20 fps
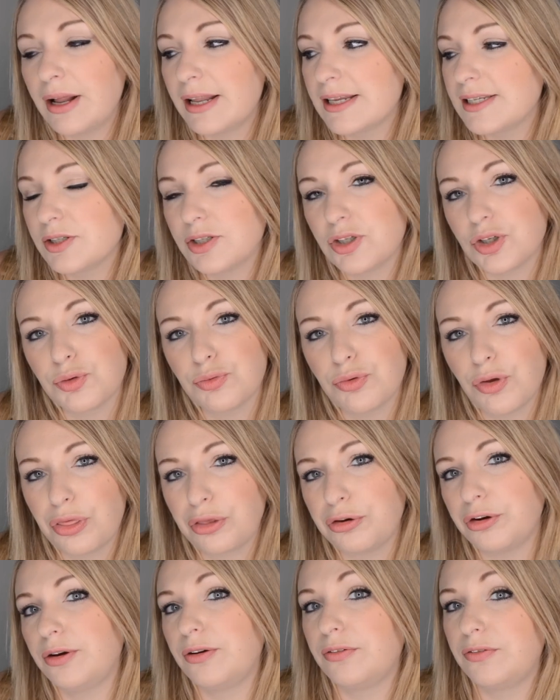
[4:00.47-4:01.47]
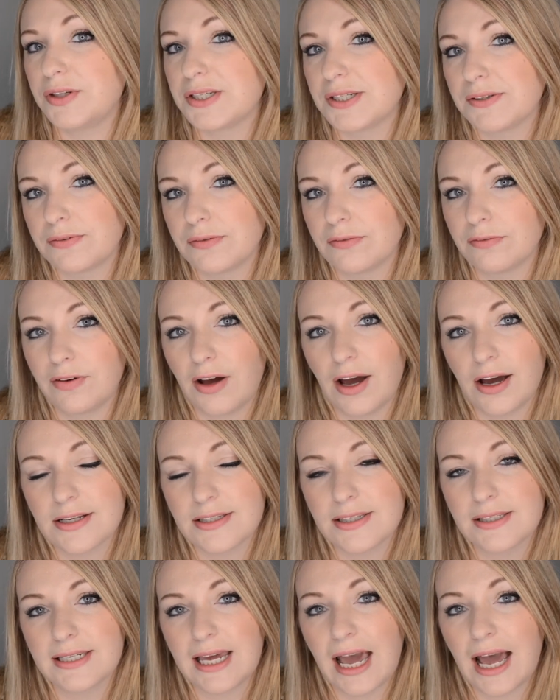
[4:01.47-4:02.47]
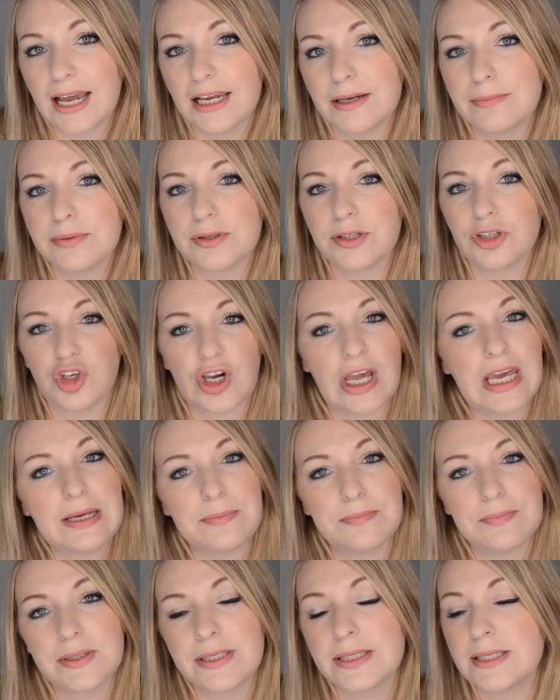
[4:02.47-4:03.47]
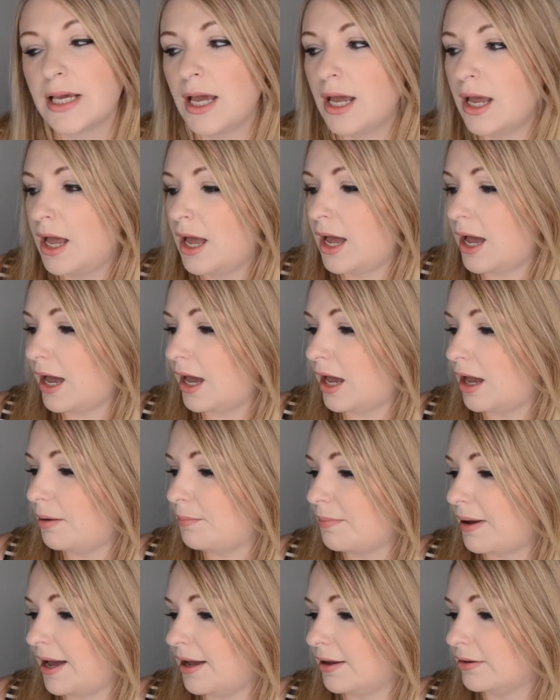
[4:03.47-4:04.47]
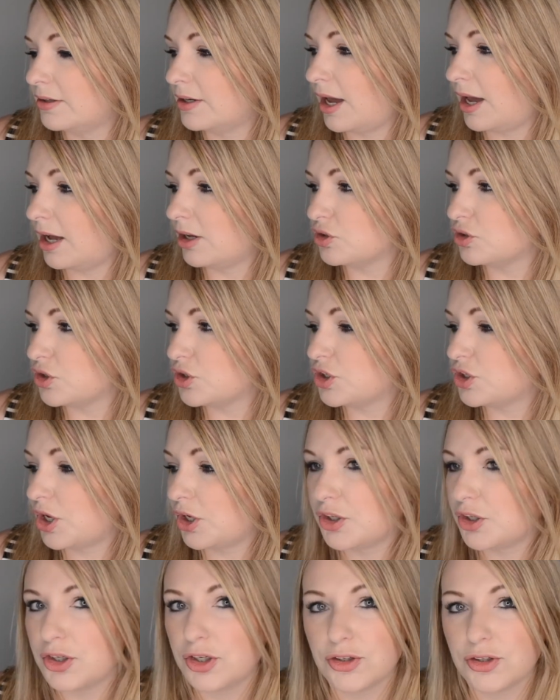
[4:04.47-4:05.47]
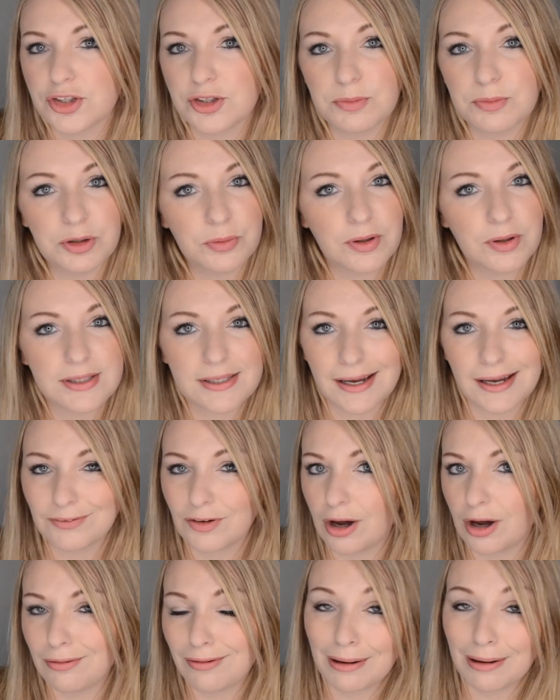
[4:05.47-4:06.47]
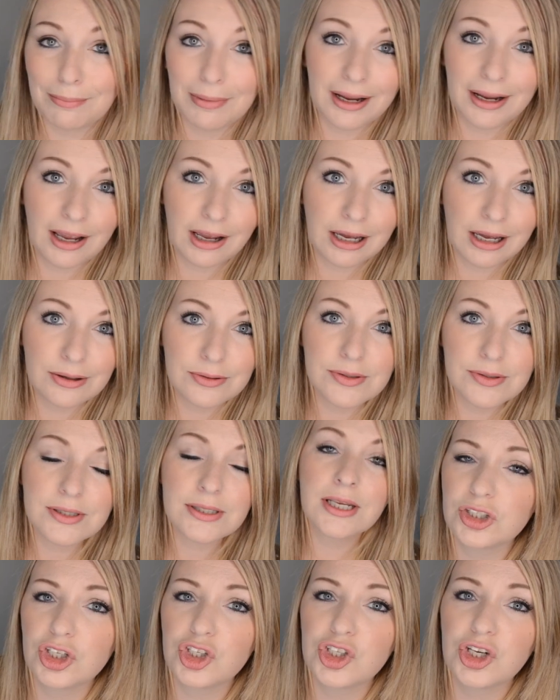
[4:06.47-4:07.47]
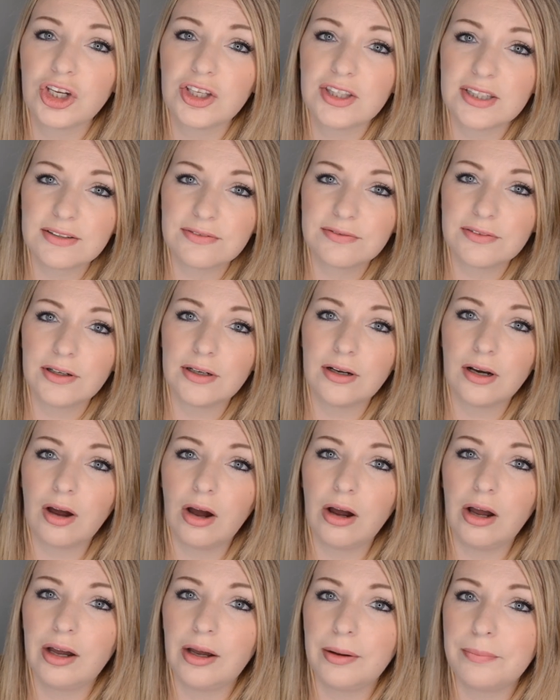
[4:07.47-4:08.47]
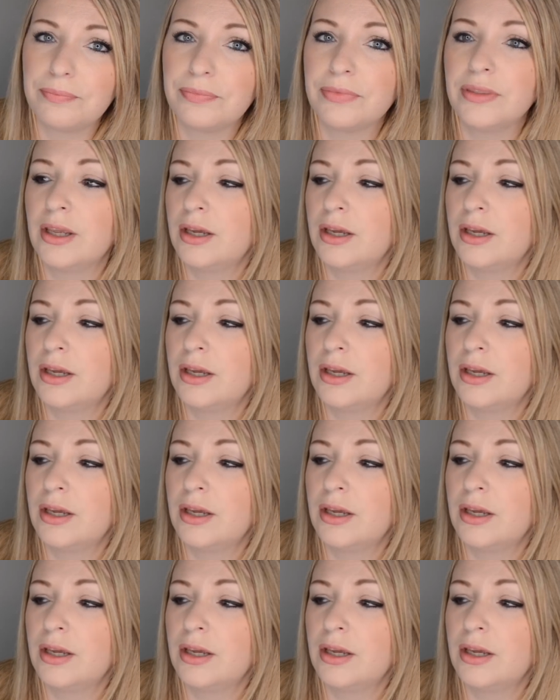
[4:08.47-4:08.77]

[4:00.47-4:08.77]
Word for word: let's just run through a few different vase types, shapes, um, and I'll just show you some of the ones I've got around my house to show you the different, um,